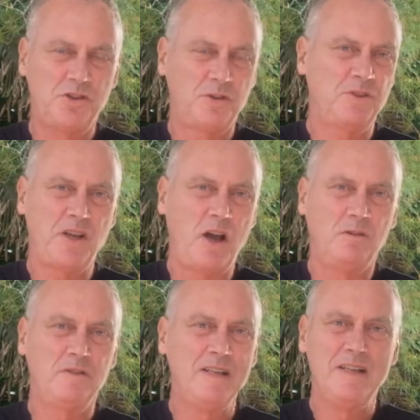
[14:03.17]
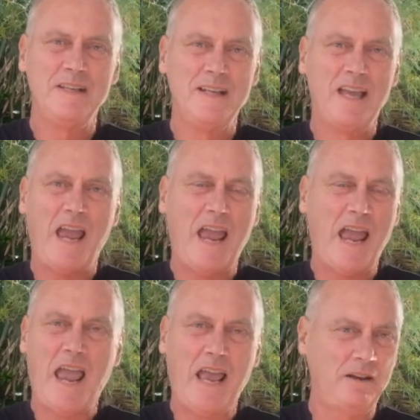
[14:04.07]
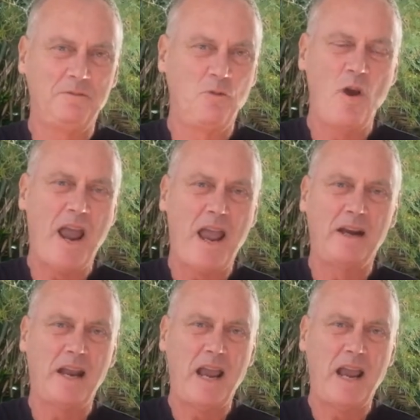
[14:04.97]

himself at a forehand